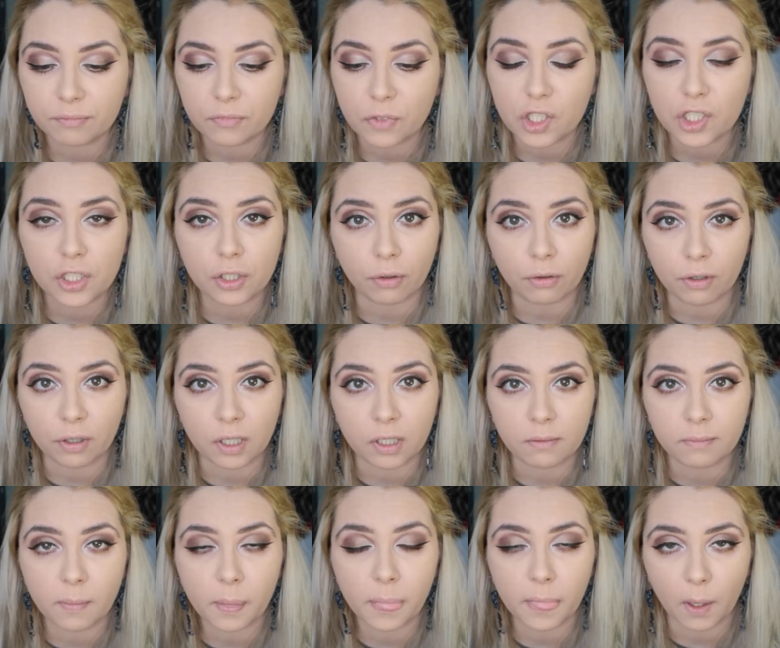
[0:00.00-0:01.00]
store,
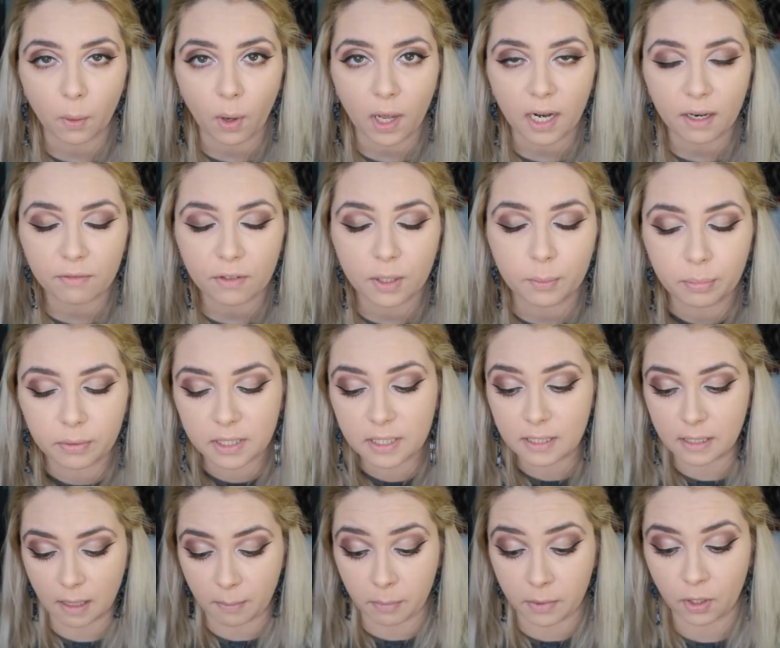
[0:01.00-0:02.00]
whatever,
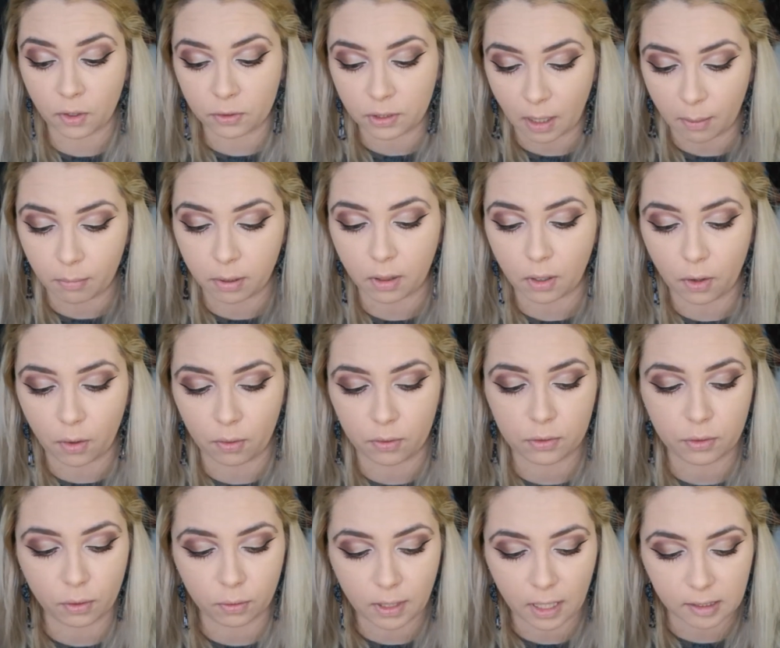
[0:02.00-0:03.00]
please let me know down below
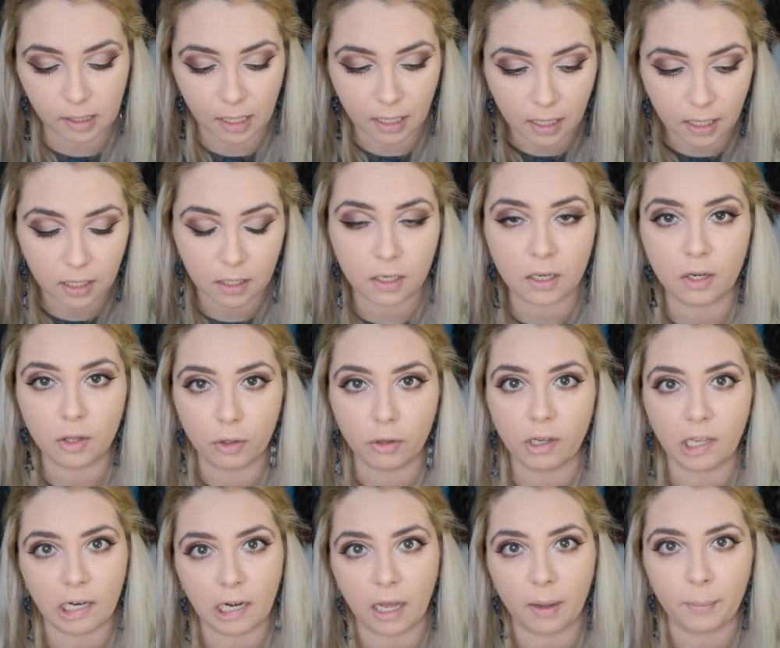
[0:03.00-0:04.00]
so that I can
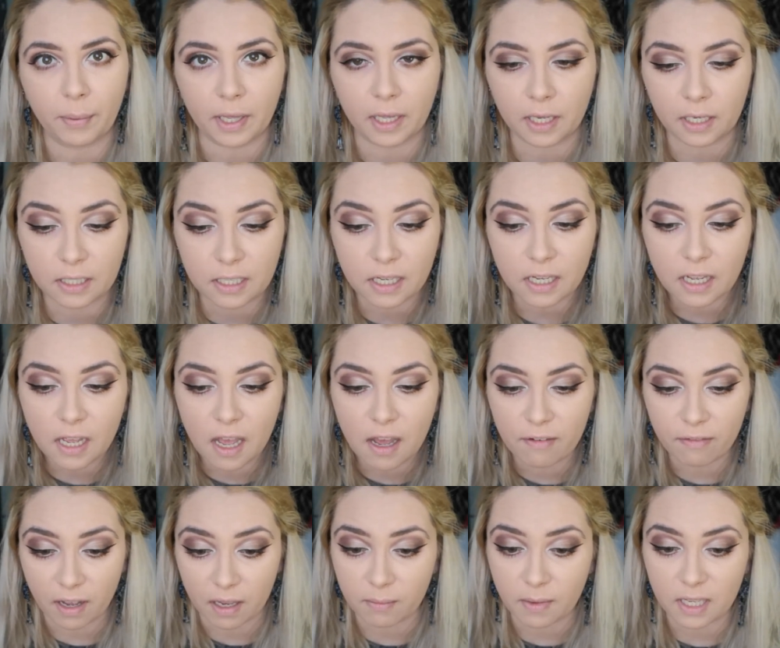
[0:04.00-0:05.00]
look it up and
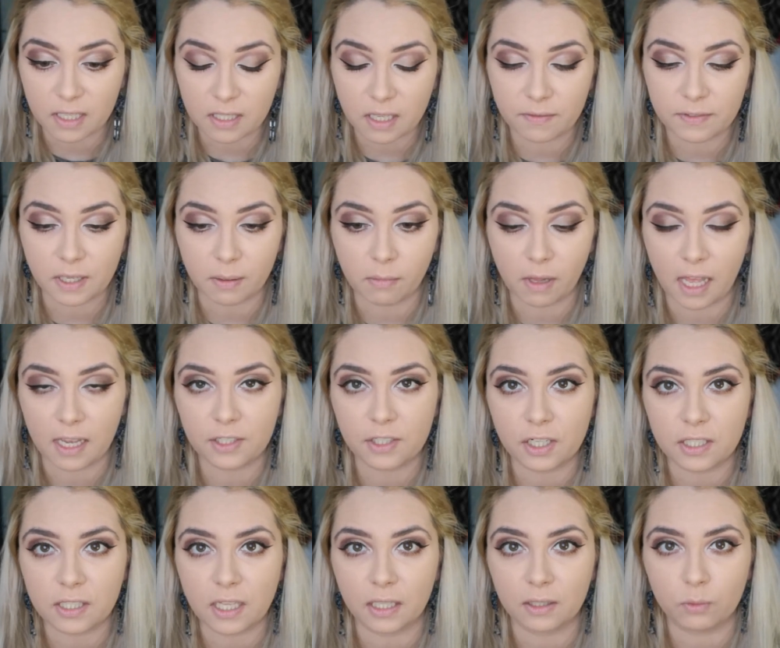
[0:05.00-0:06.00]
find myself some
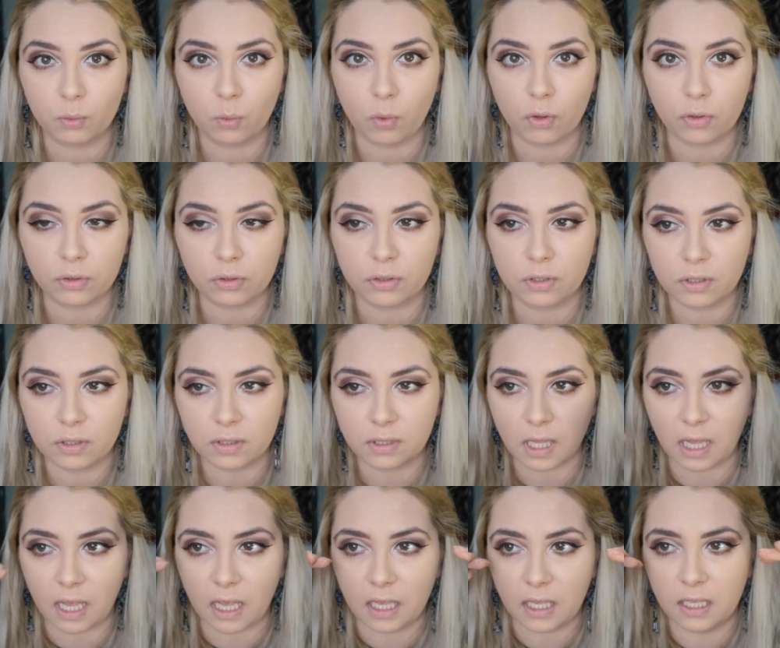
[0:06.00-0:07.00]
lashes that won't
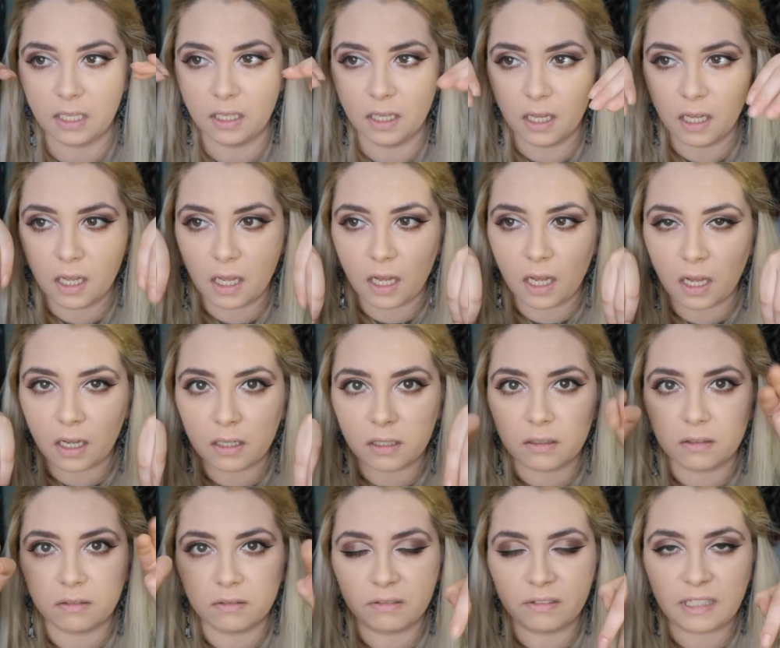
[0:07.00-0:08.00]
stay
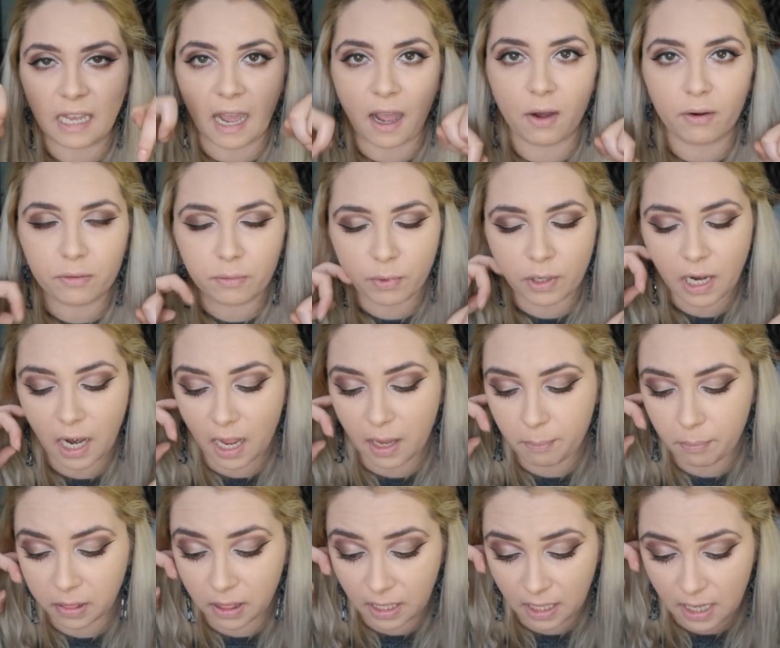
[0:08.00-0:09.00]
down when I
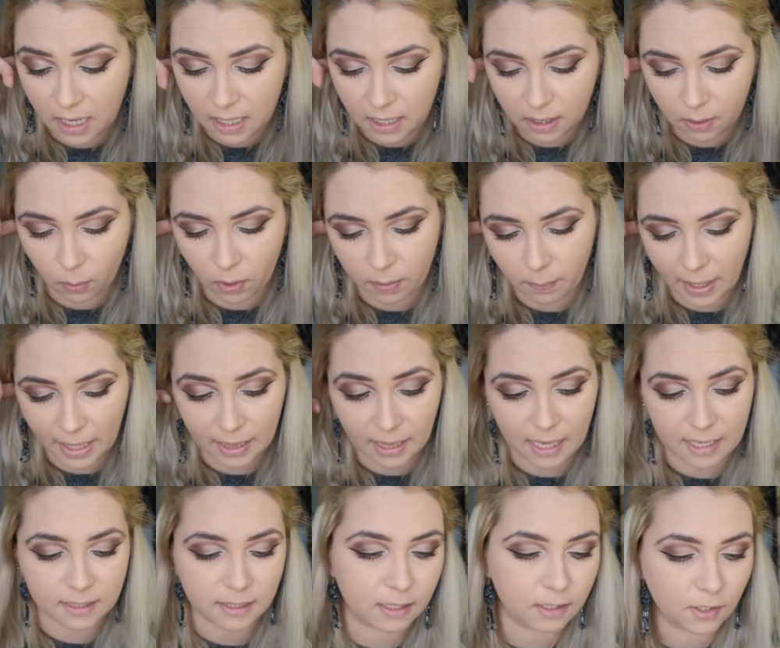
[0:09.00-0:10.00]
blink with my
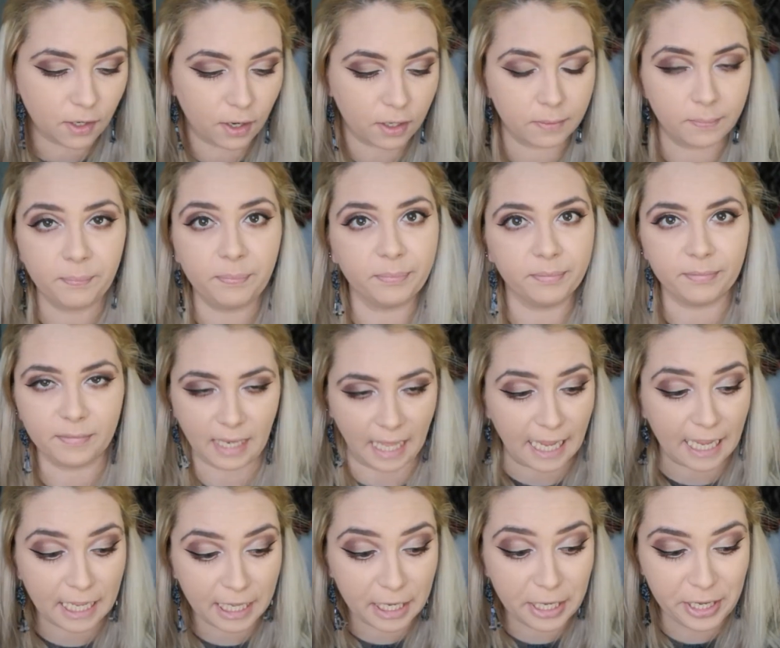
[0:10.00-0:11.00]
glasses on.
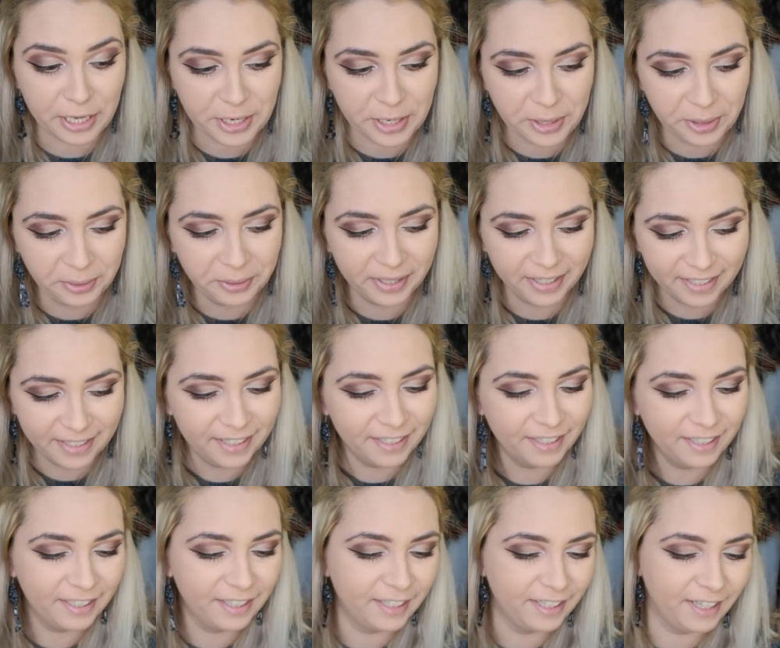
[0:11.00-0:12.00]
Thank you.
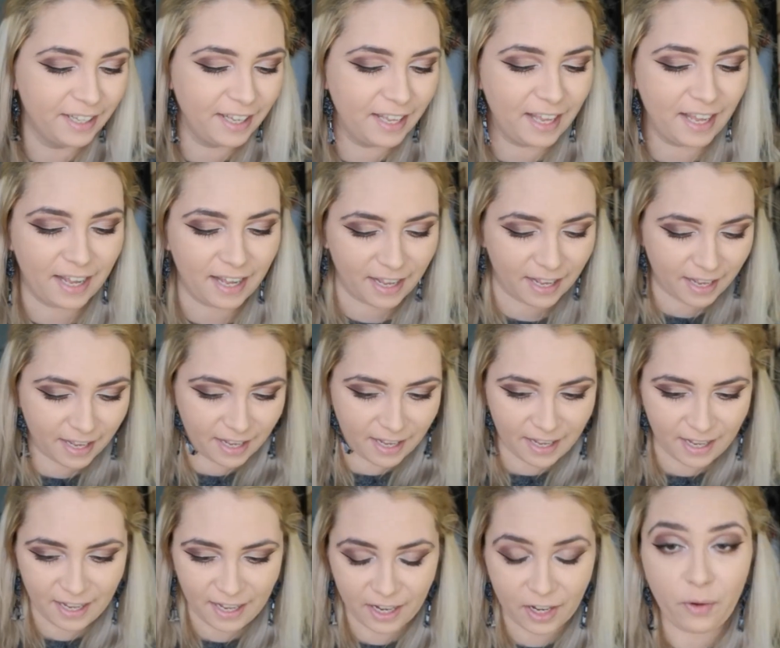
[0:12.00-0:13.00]

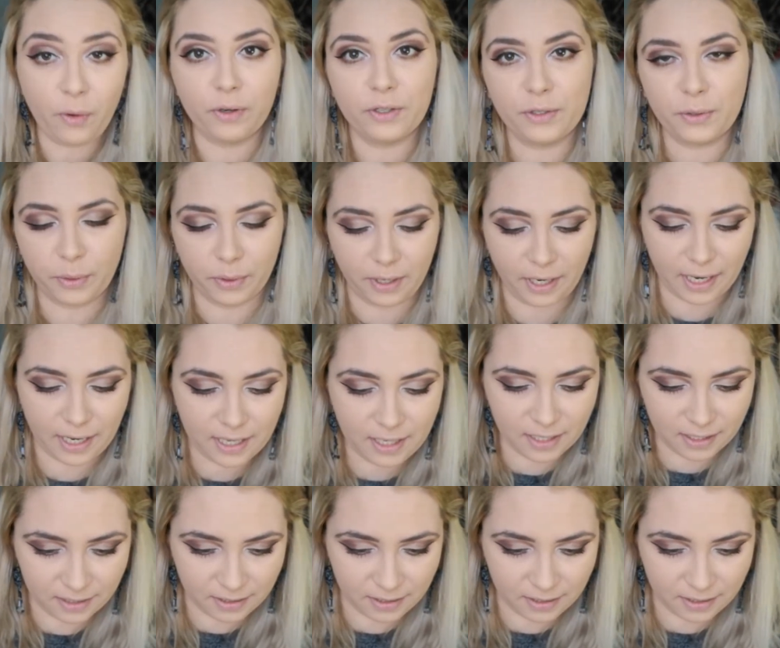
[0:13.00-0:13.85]
Contouring.